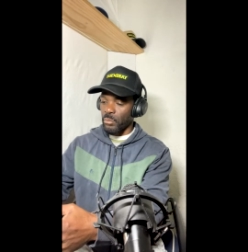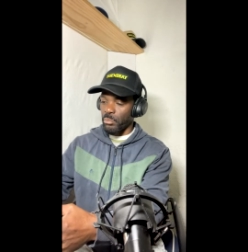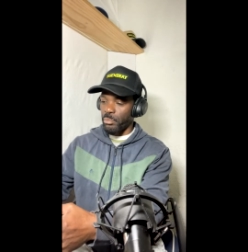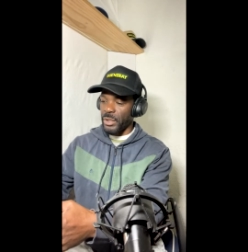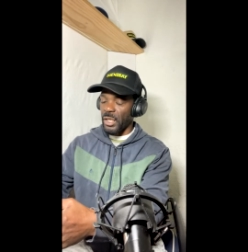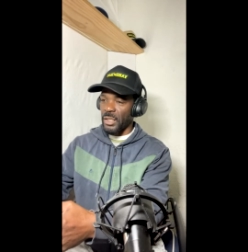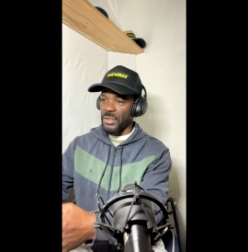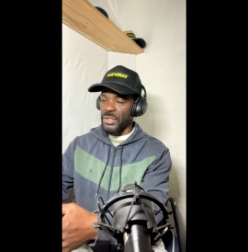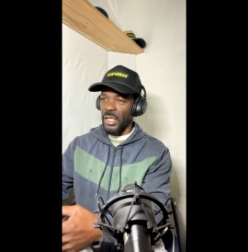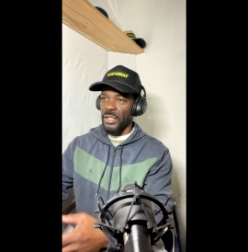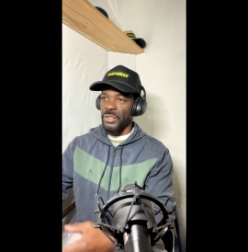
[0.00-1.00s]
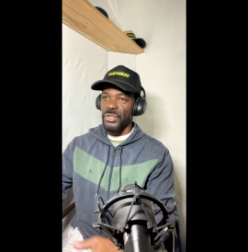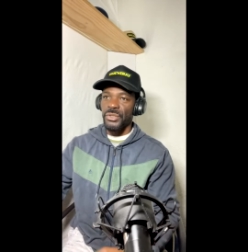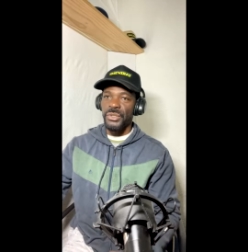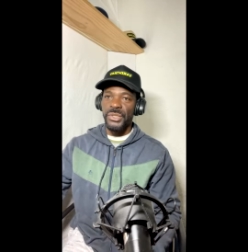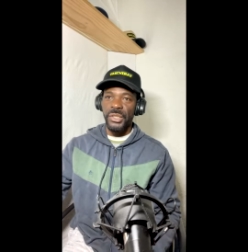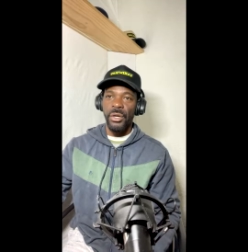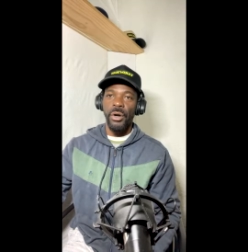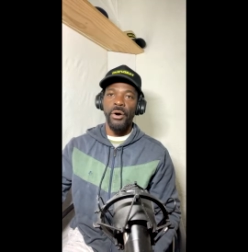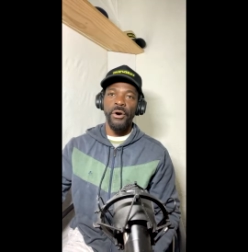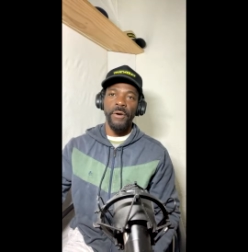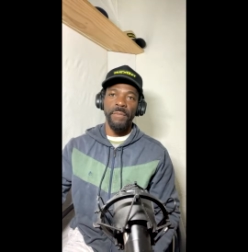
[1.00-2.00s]
Beyonce is considered
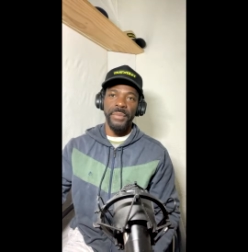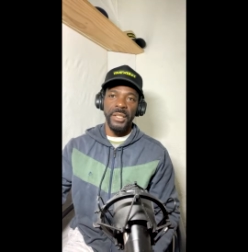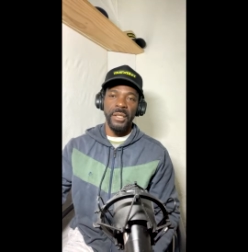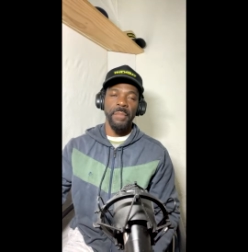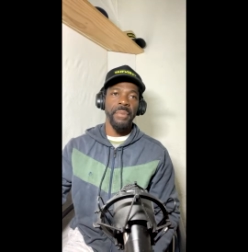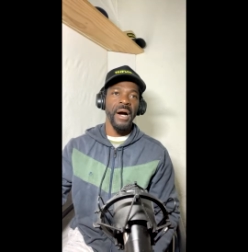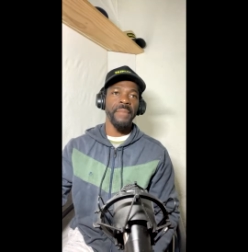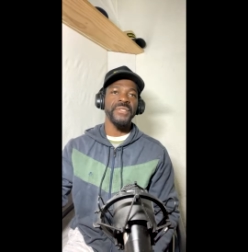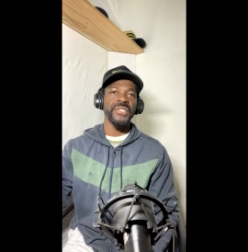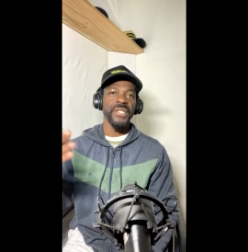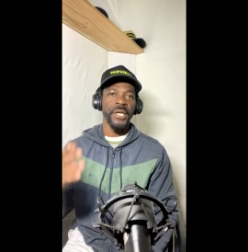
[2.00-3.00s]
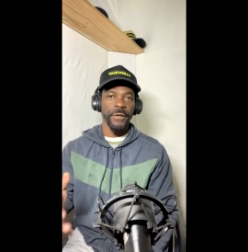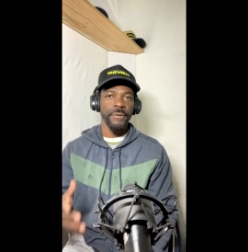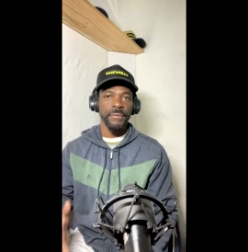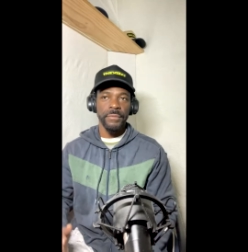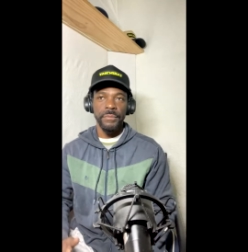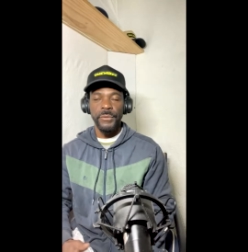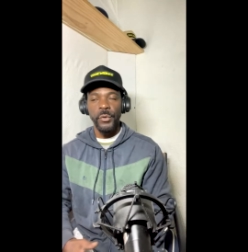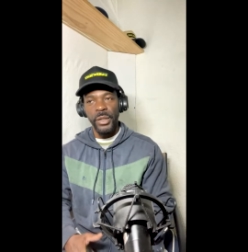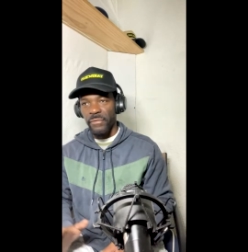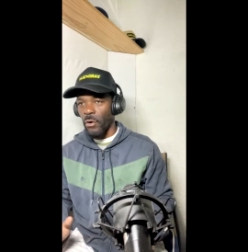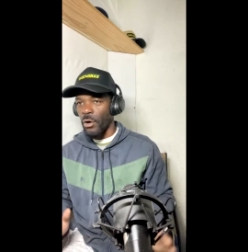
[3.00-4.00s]
R&B pop singer,
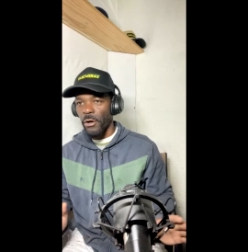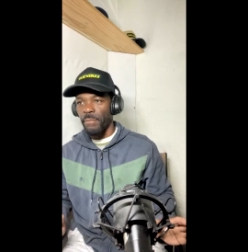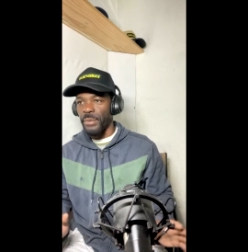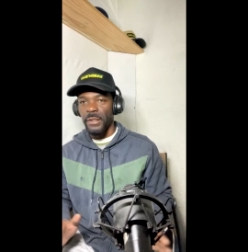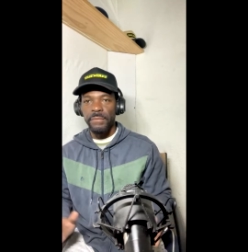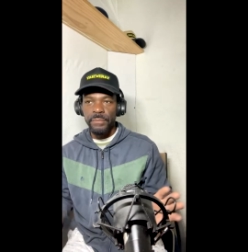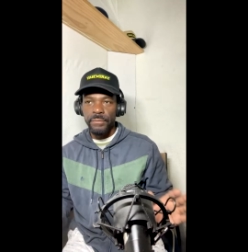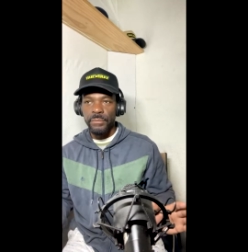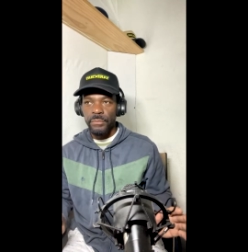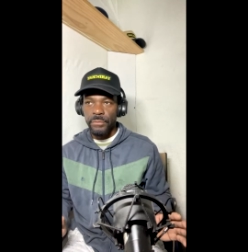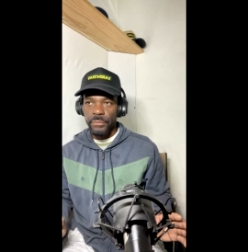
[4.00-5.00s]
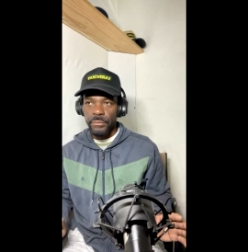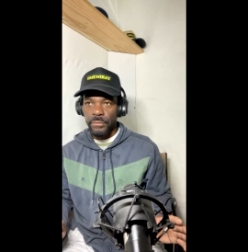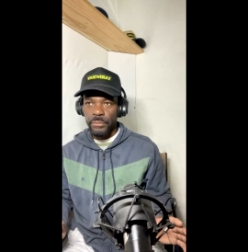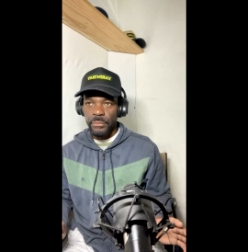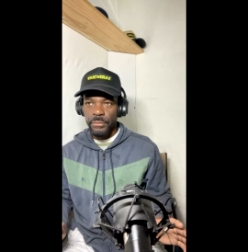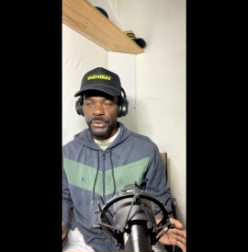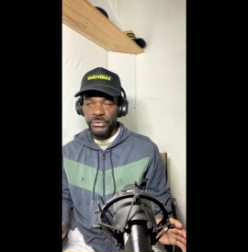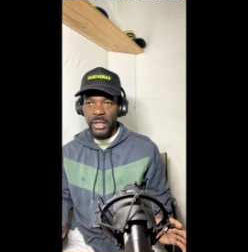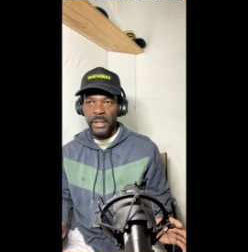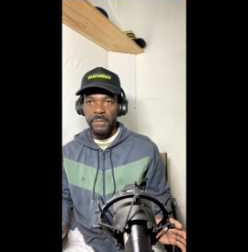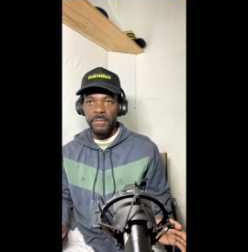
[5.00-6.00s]
whatever R&B,
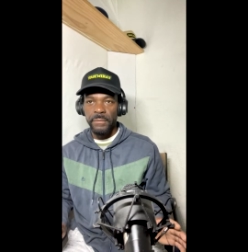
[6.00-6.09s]
right?